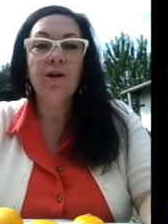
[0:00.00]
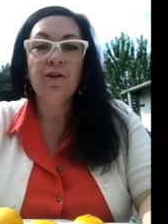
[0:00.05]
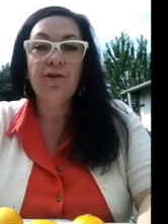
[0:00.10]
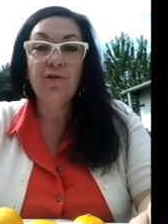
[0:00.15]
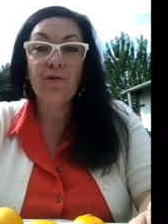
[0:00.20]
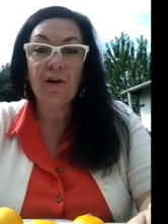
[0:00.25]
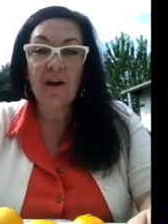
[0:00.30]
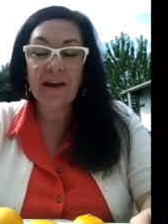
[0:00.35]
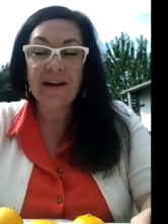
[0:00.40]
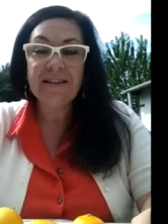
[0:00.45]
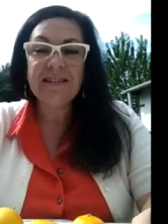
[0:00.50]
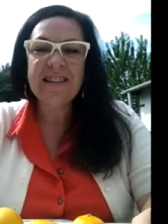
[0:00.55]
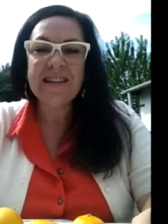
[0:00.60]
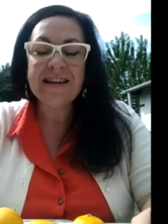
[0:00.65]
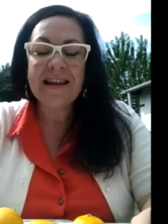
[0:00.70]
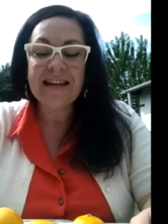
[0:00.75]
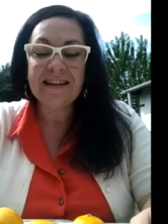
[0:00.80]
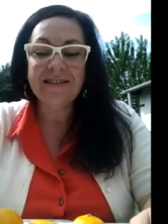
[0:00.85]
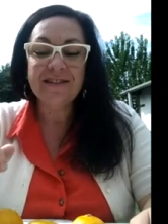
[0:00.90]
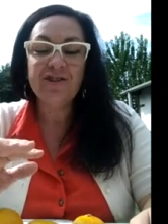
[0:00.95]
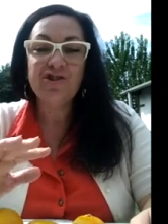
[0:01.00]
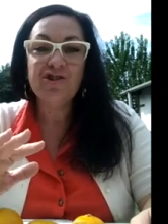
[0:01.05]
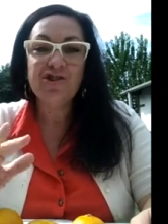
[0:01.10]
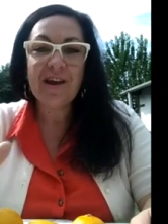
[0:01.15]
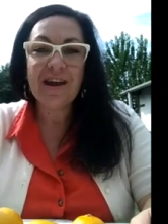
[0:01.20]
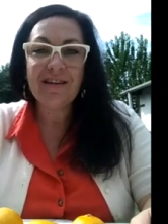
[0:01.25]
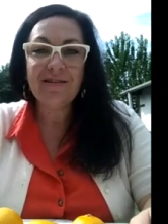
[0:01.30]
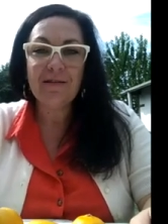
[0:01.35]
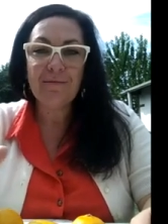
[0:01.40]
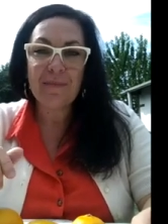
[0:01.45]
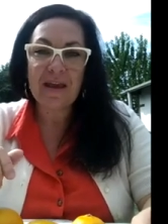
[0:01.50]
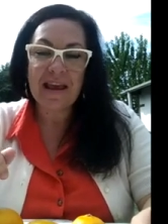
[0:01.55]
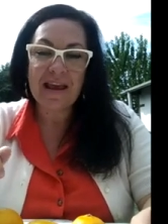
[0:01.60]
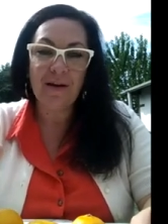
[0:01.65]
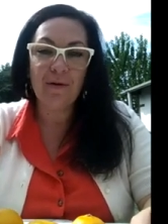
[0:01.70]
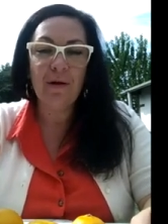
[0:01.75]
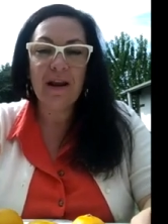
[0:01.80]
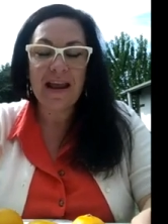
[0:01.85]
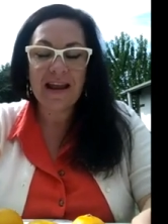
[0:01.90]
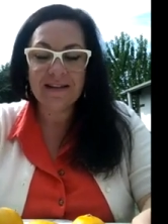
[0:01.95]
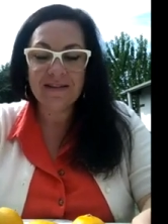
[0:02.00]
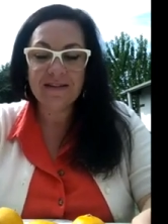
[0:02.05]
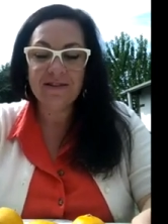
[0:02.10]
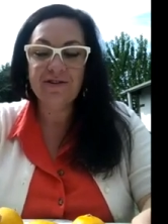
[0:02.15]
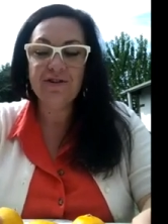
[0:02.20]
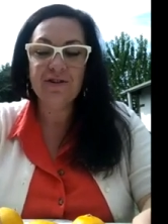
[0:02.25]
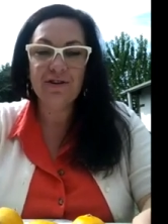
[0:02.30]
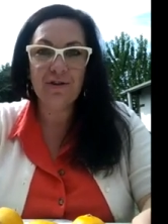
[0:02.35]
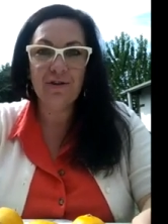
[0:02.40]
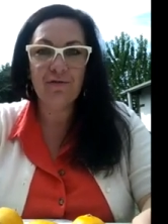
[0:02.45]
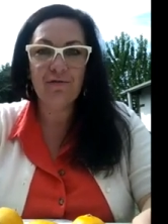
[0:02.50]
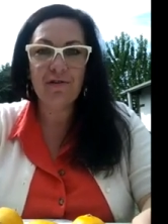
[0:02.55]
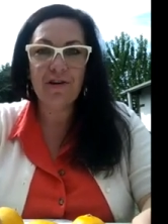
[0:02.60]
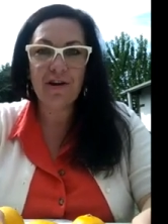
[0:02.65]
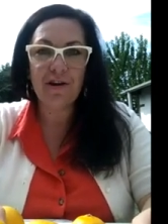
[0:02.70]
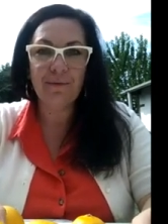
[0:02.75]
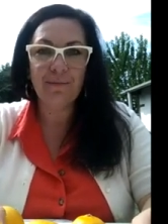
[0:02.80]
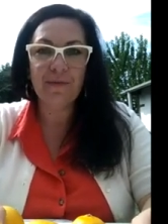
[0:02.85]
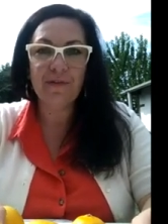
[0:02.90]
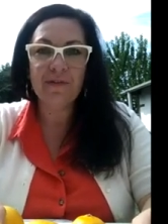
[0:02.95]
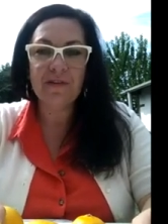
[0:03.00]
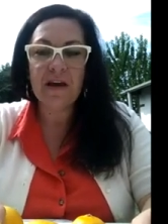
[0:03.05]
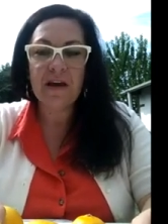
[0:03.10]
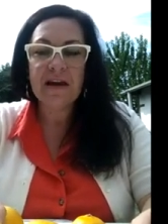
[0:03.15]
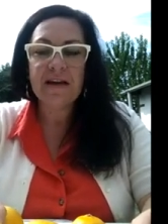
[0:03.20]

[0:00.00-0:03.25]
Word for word: you're going to need to share them equally into two groups.